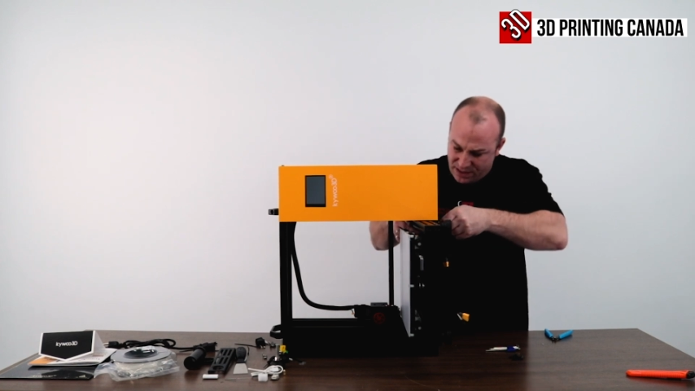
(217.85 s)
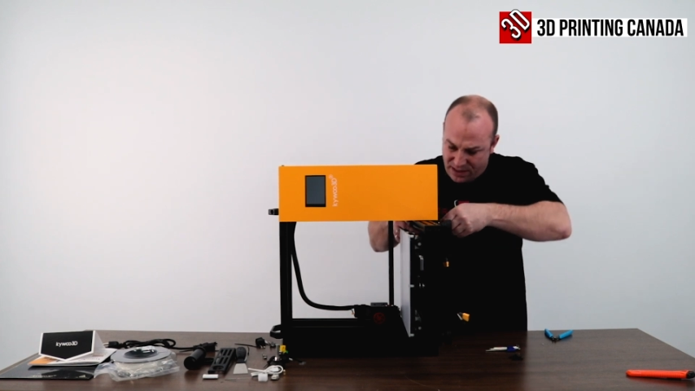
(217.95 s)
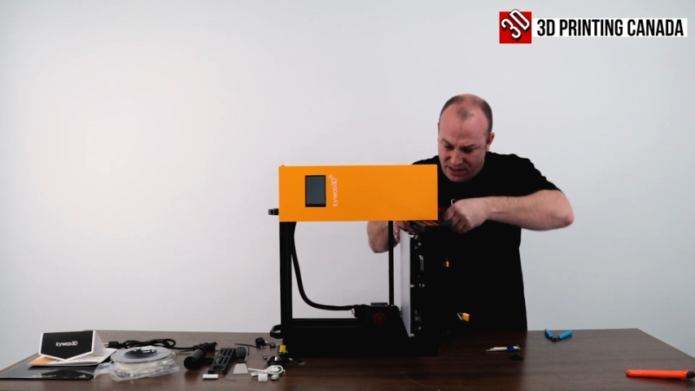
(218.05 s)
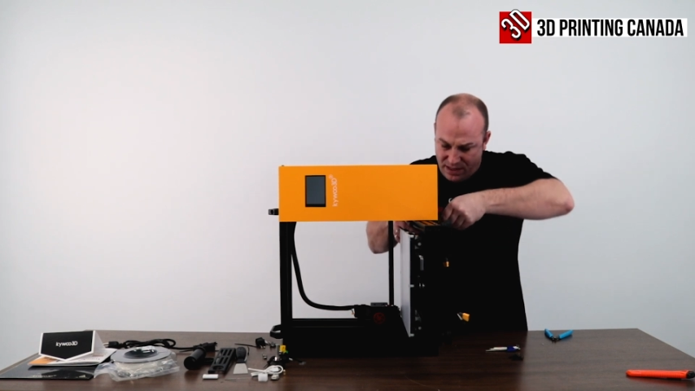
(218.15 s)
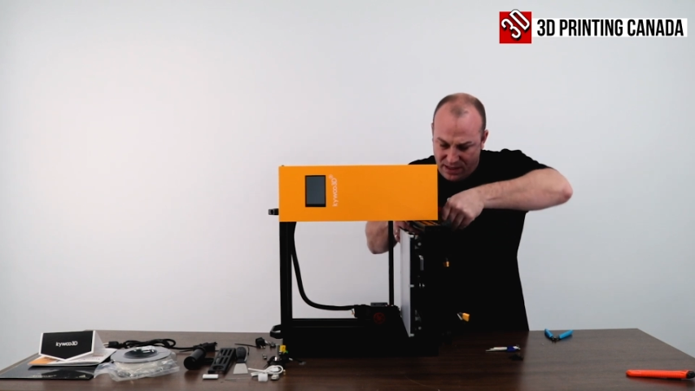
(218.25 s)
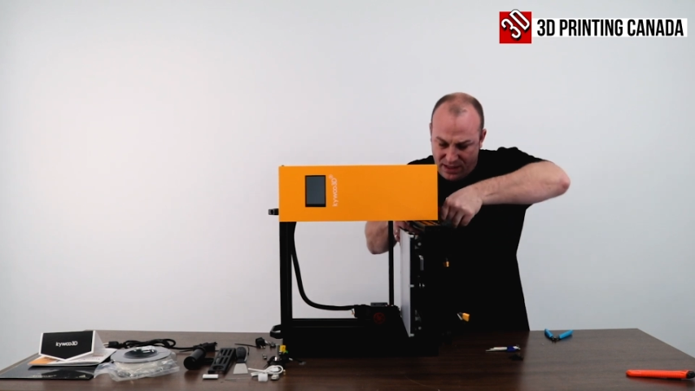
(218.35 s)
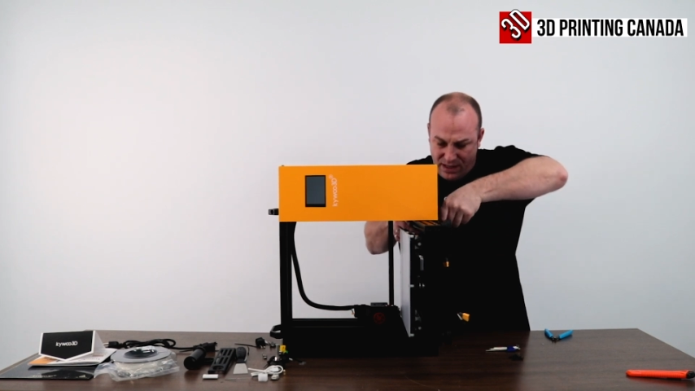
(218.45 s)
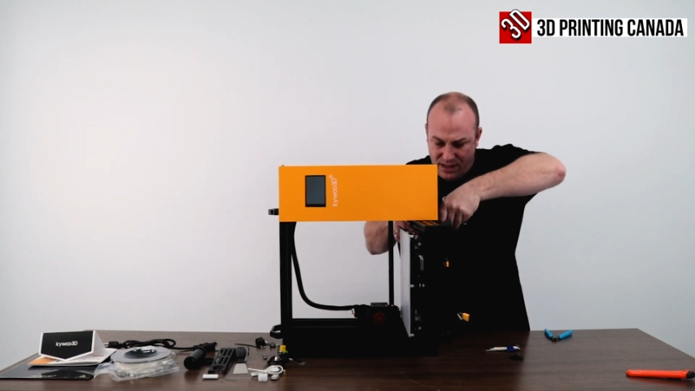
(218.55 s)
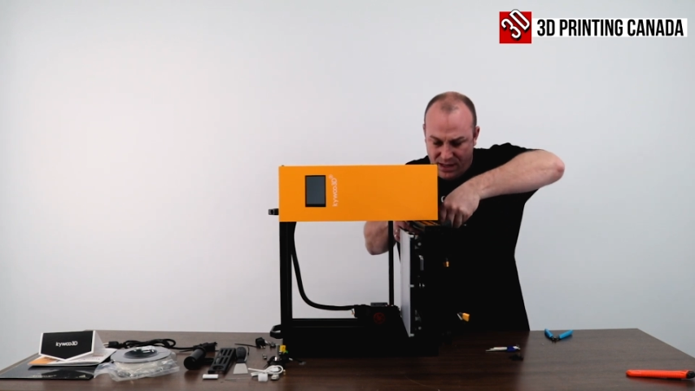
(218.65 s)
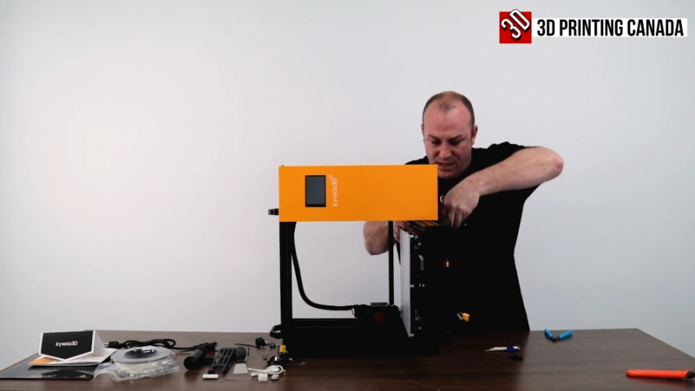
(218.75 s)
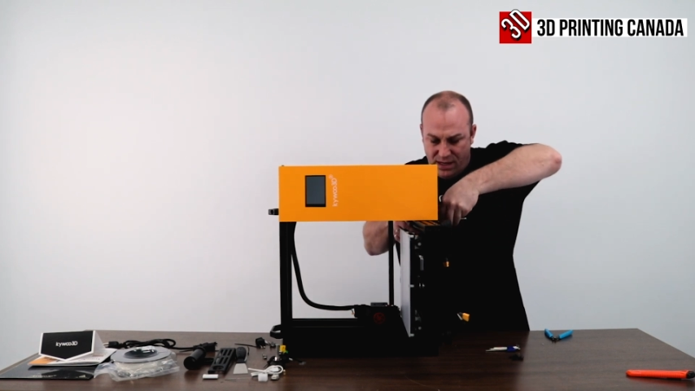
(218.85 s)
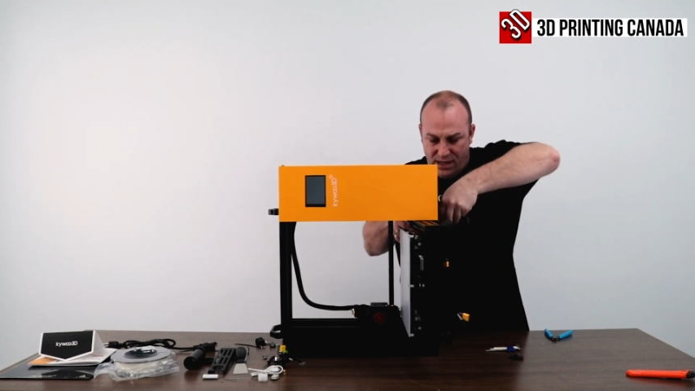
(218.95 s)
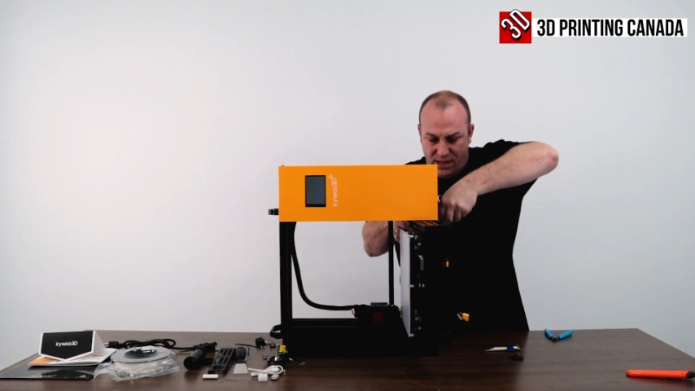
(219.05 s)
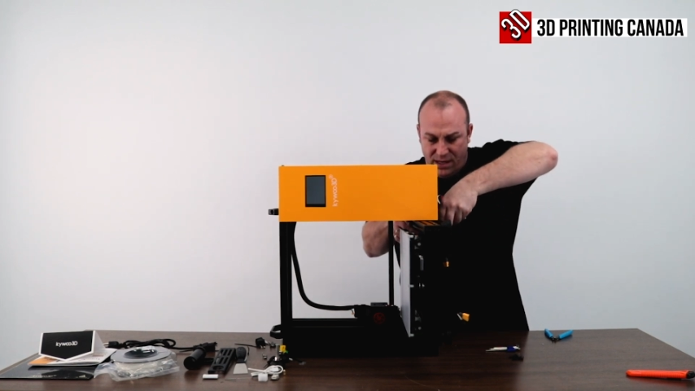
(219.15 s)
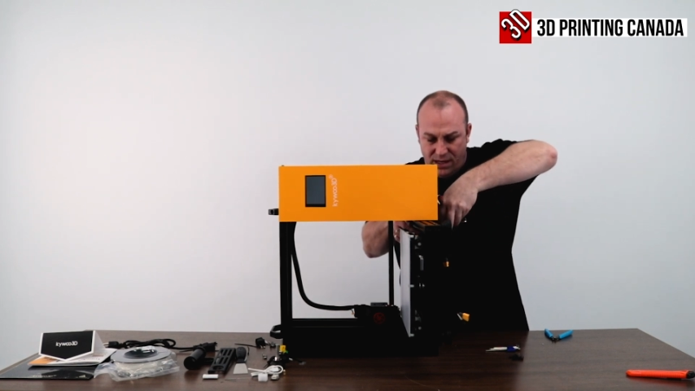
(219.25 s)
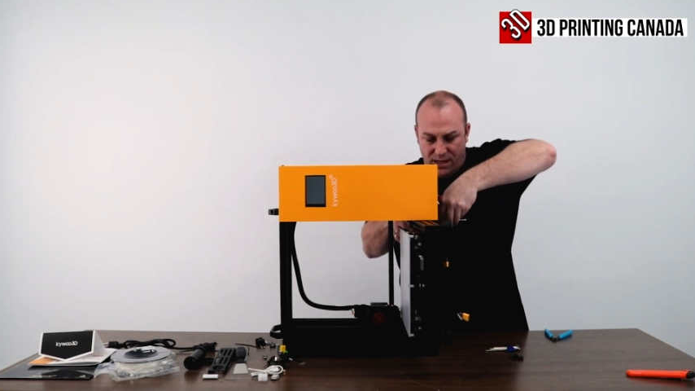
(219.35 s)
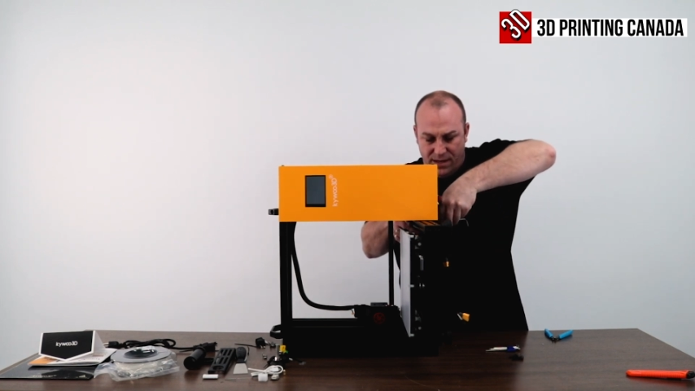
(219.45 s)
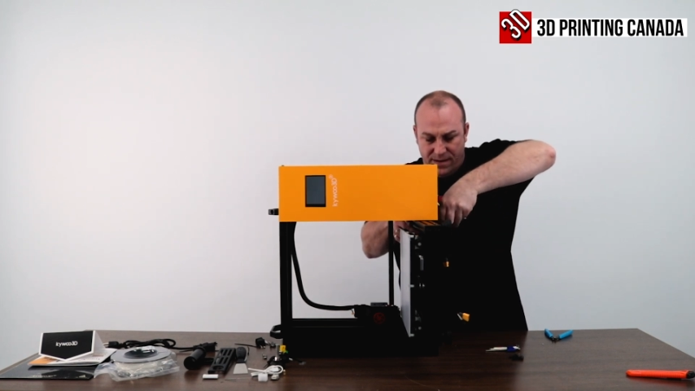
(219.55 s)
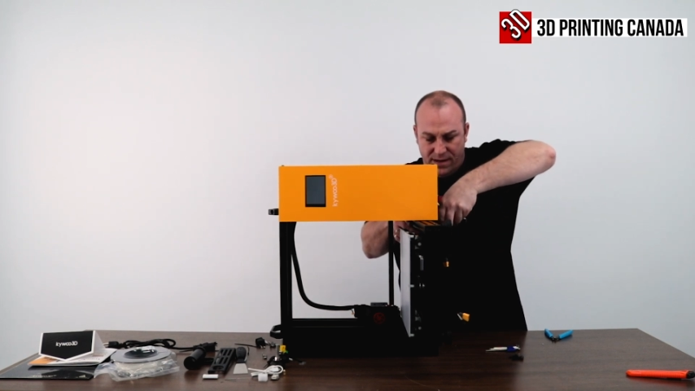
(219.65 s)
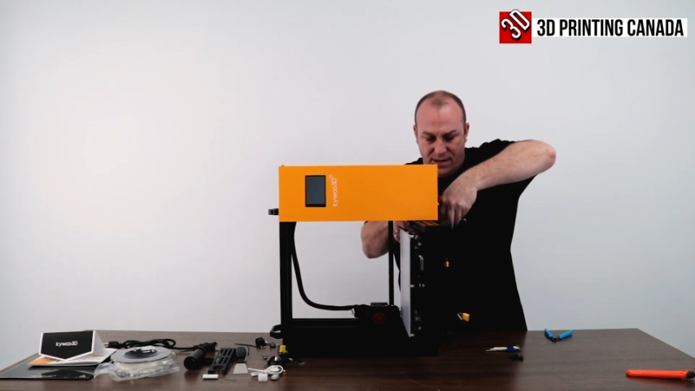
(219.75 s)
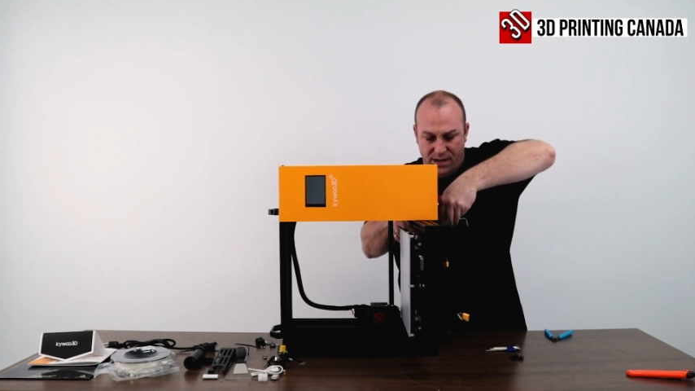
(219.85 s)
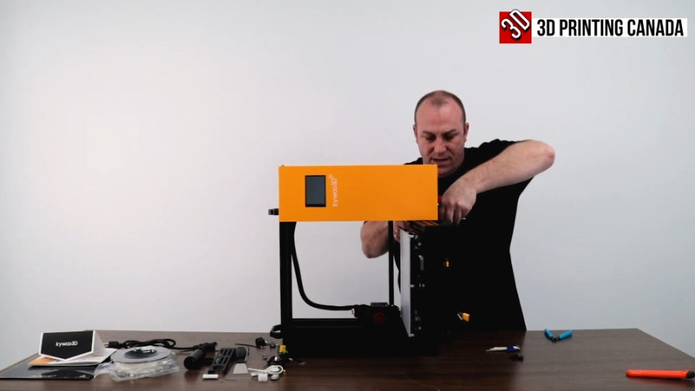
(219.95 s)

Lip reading: Nothing is said.